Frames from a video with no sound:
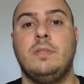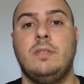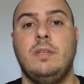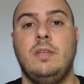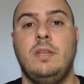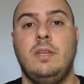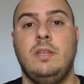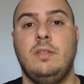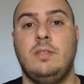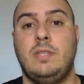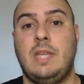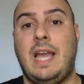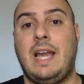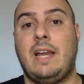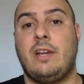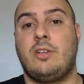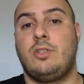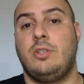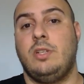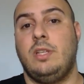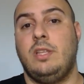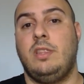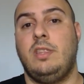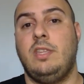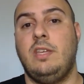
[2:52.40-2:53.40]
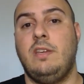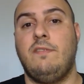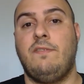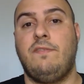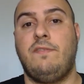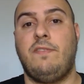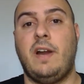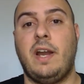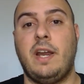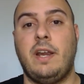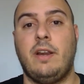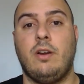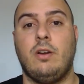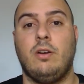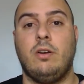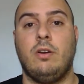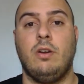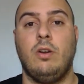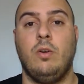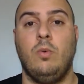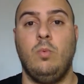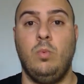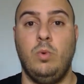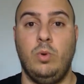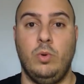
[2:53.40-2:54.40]
is actually the Fire
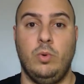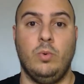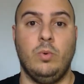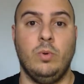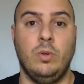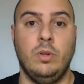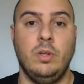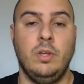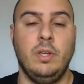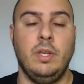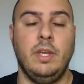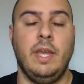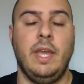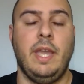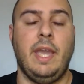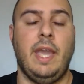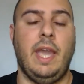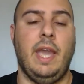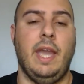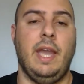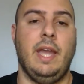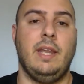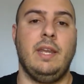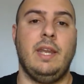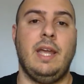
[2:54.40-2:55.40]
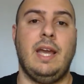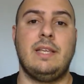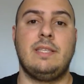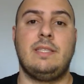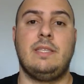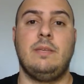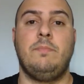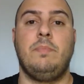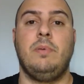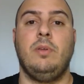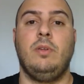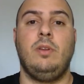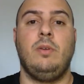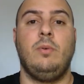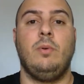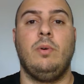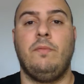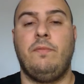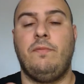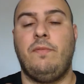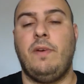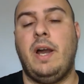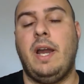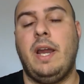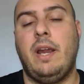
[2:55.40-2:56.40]
Wu, and has the ability
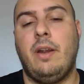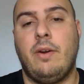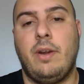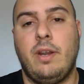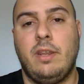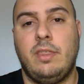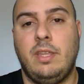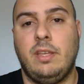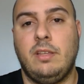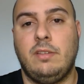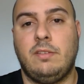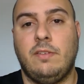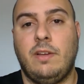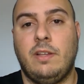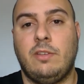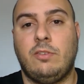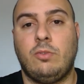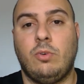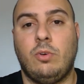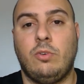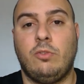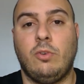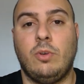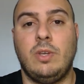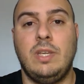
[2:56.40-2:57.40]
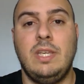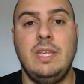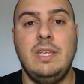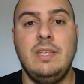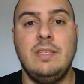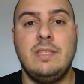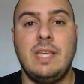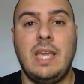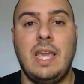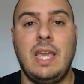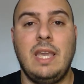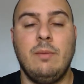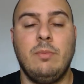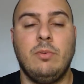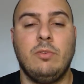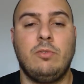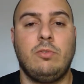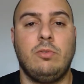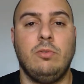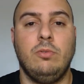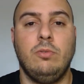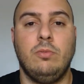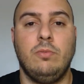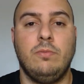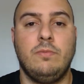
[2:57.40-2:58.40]
with fire and things of that sort. So he's able
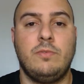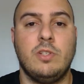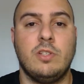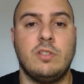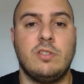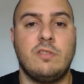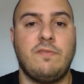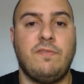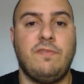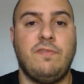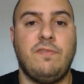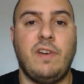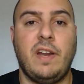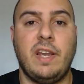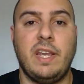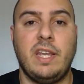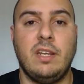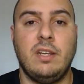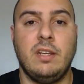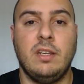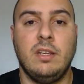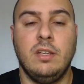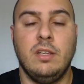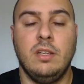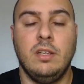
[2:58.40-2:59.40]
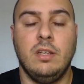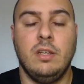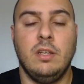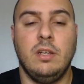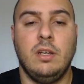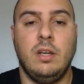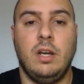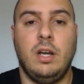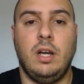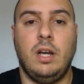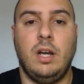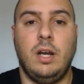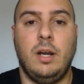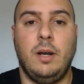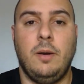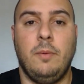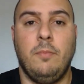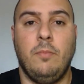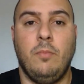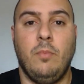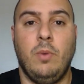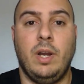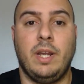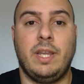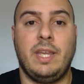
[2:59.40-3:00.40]
to just fight
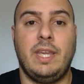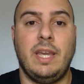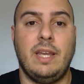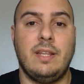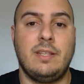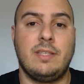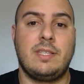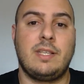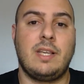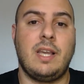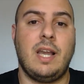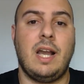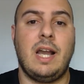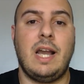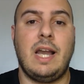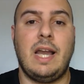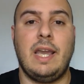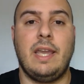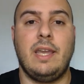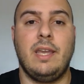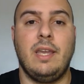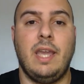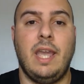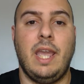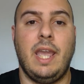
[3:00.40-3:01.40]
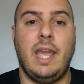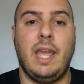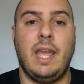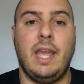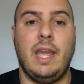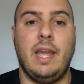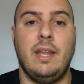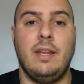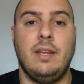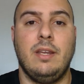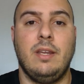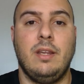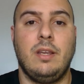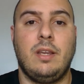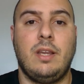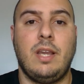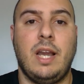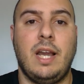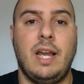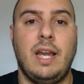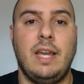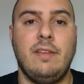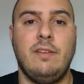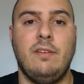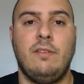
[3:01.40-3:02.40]
against Kai, and
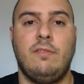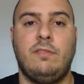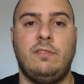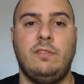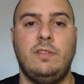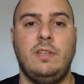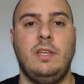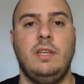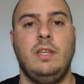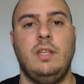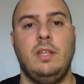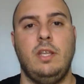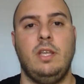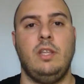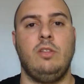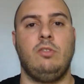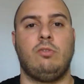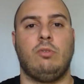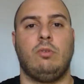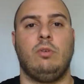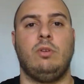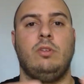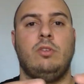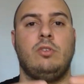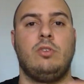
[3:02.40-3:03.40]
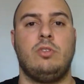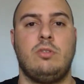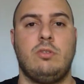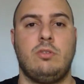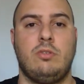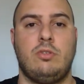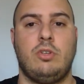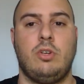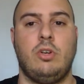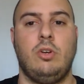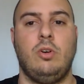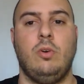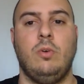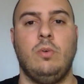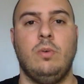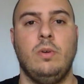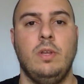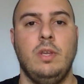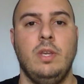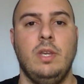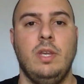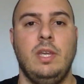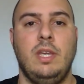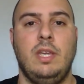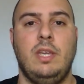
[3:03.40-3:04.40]
Kai, you see during the show,
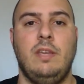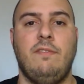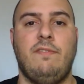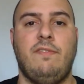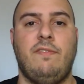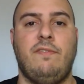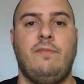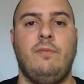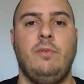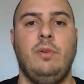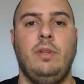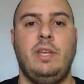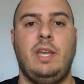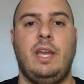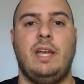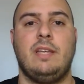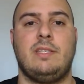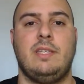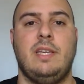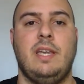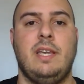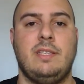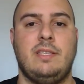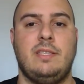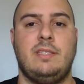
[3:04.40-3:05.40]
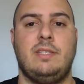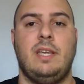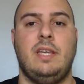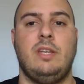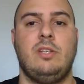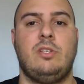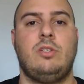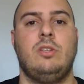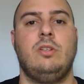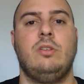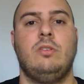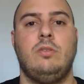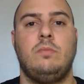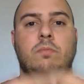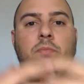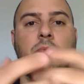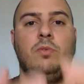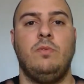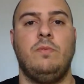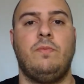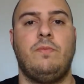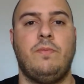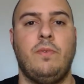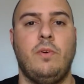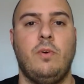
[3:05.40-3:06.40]
he really has a hesitation to
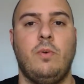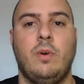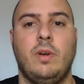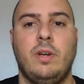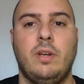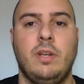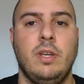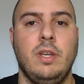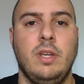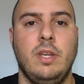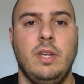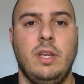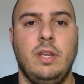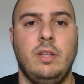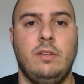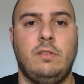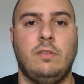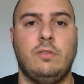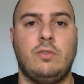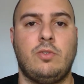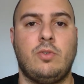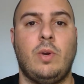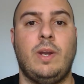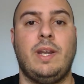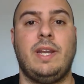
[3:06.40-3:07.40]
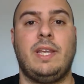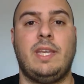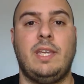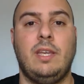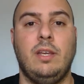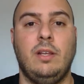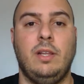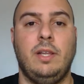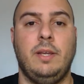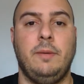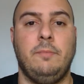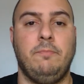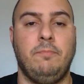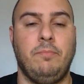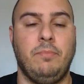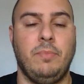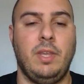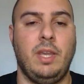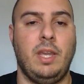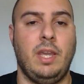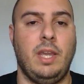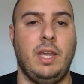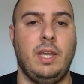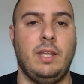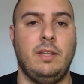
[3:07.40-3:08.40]
move forward to try to kill him,
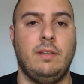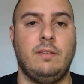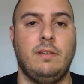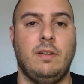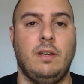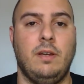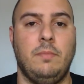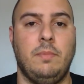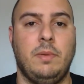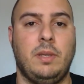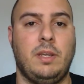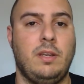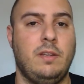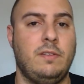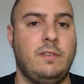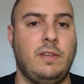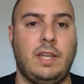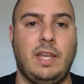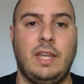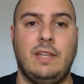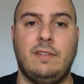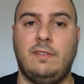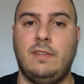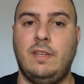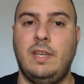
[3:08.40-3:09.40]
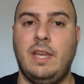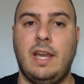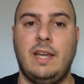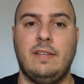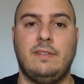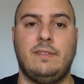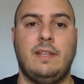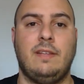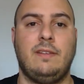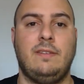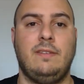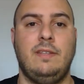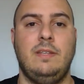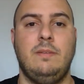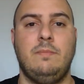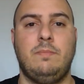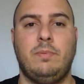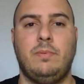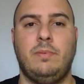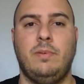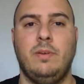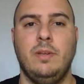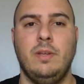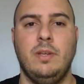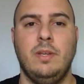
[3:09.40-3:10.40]
and because I guess he has that deep
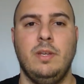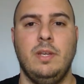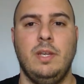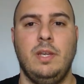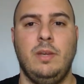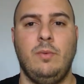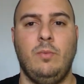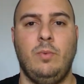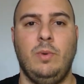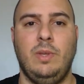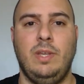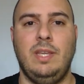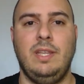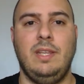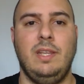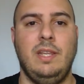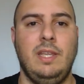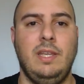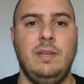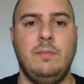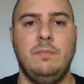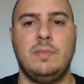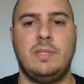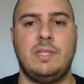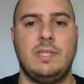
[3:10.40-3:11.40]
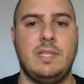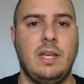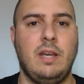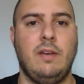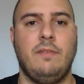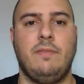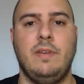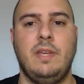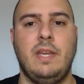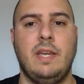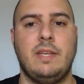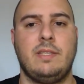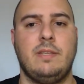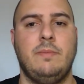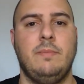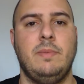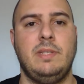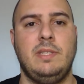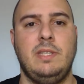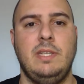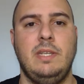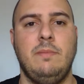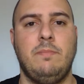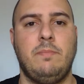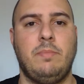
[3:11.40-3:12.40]
in himself, he has some
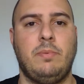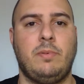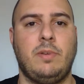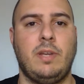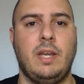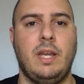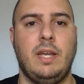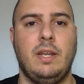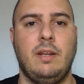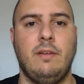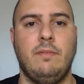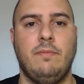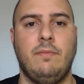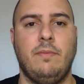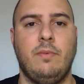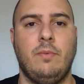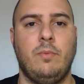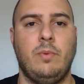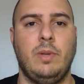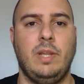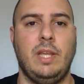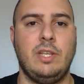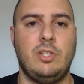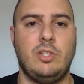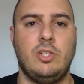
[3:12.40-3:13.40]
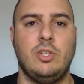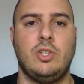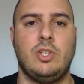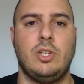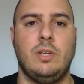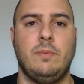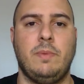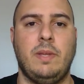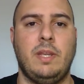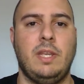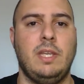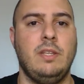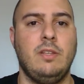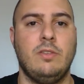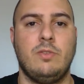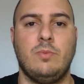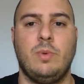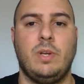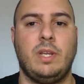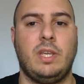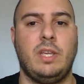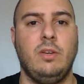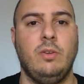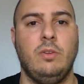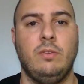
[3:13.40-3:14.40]
deep kind of relationship that he doesn't
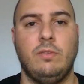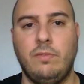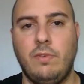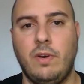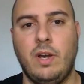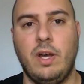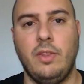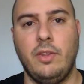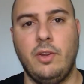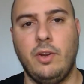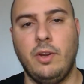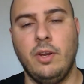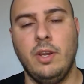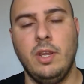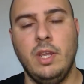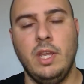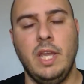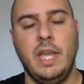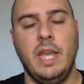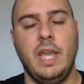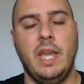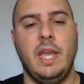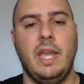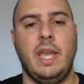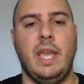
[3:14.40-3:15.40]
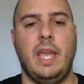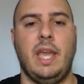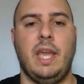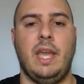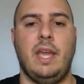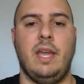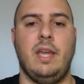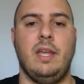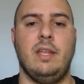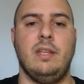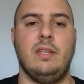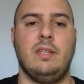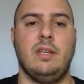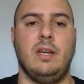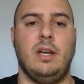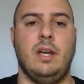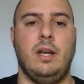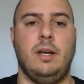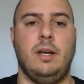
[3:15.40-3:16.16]
want to kill his father, and